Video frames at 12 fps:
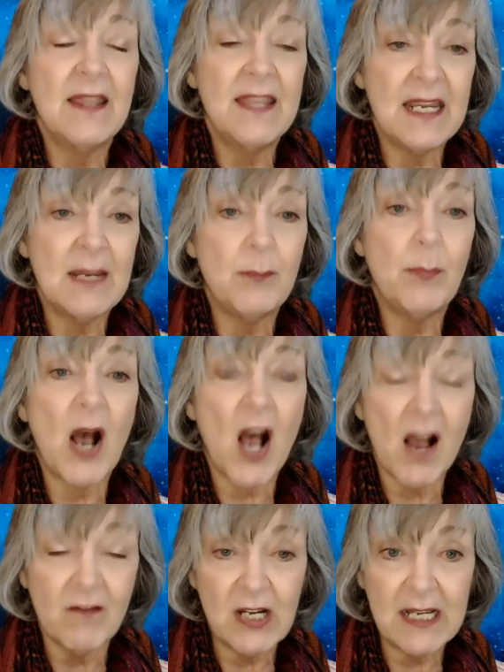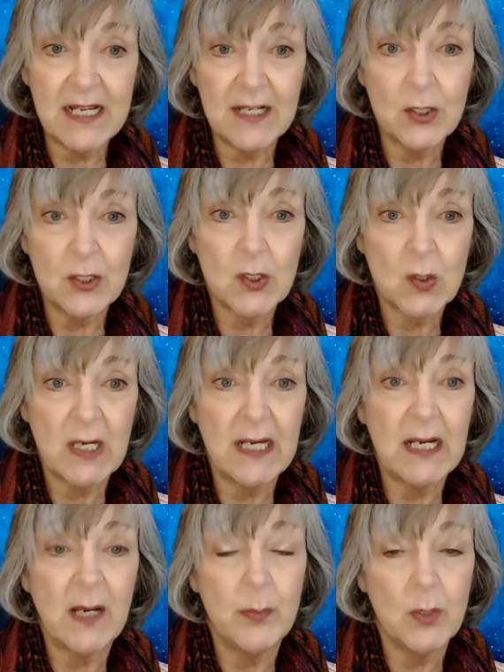the Poverty Industry,
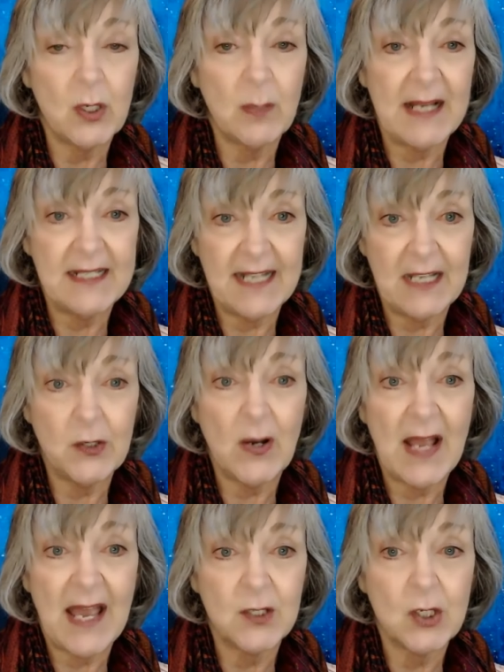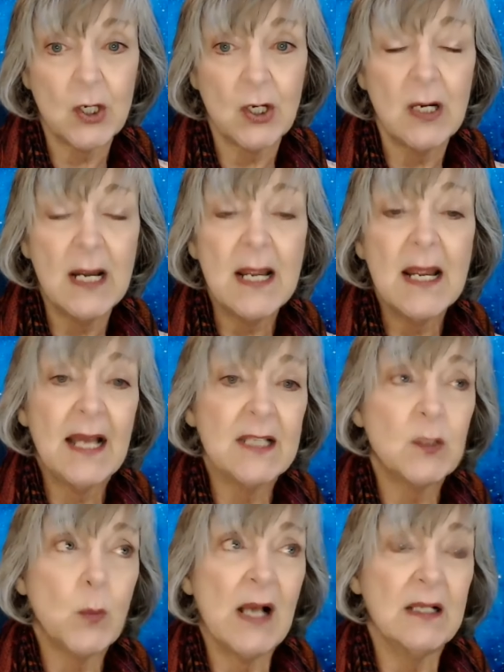a book by Daniel Hatcher, as
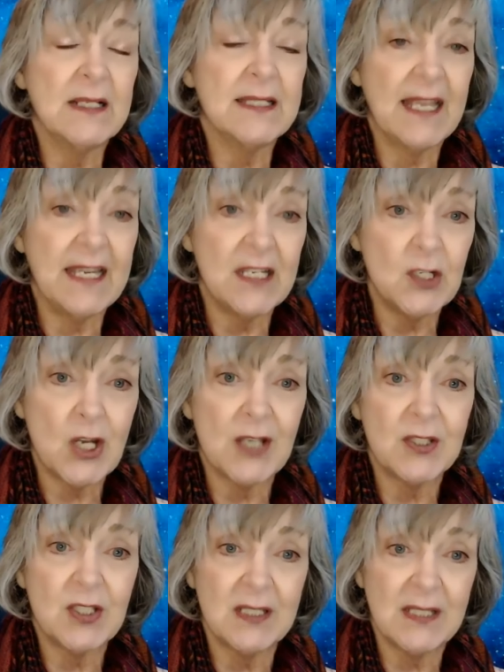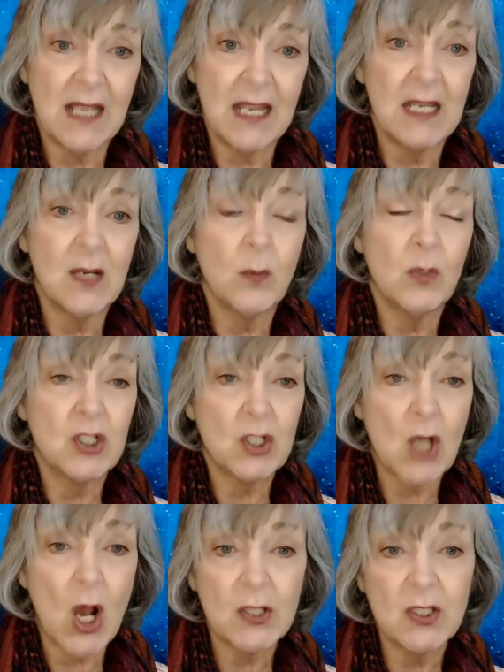well as Injustice Inc., which
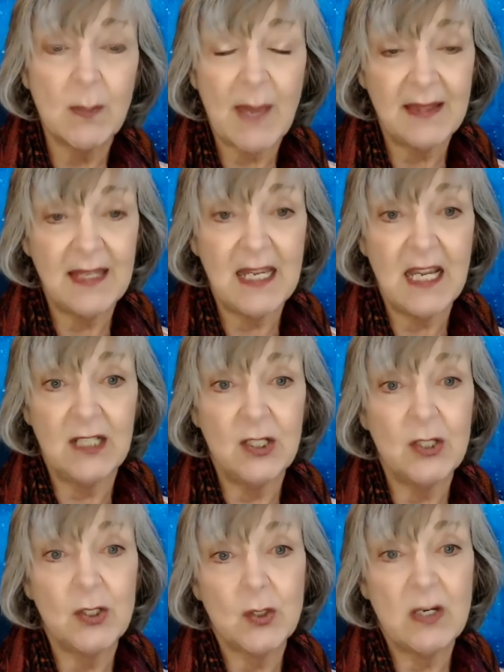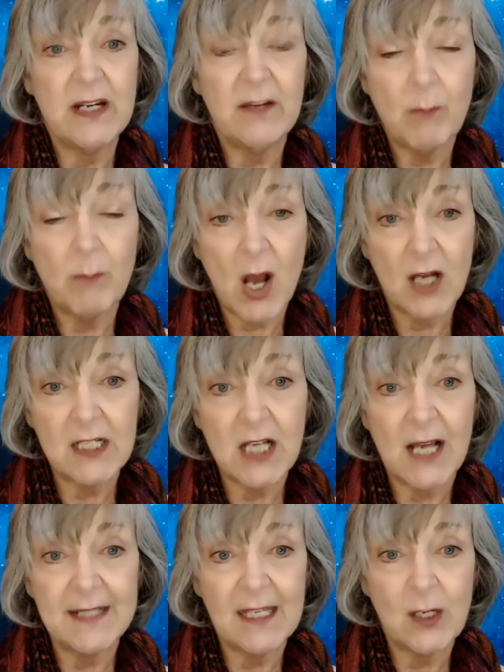talks about the industry of
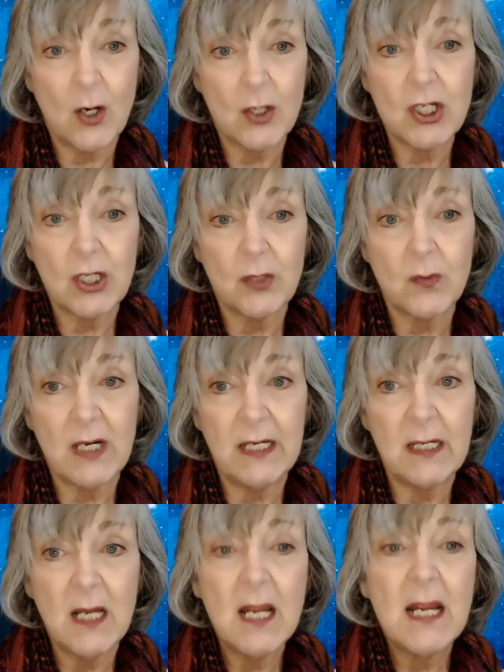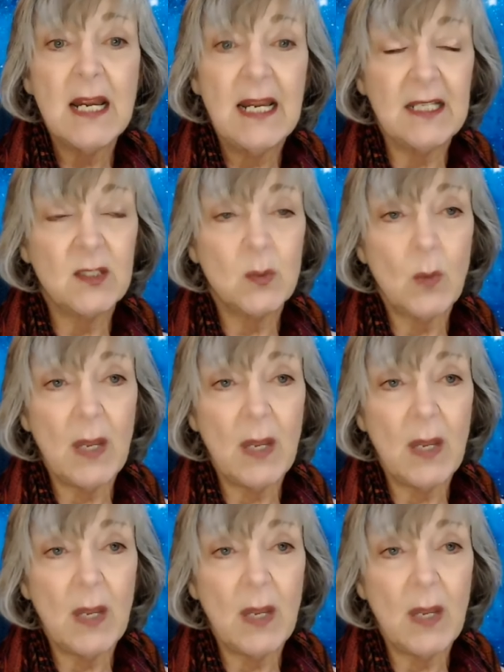monetizing our children, is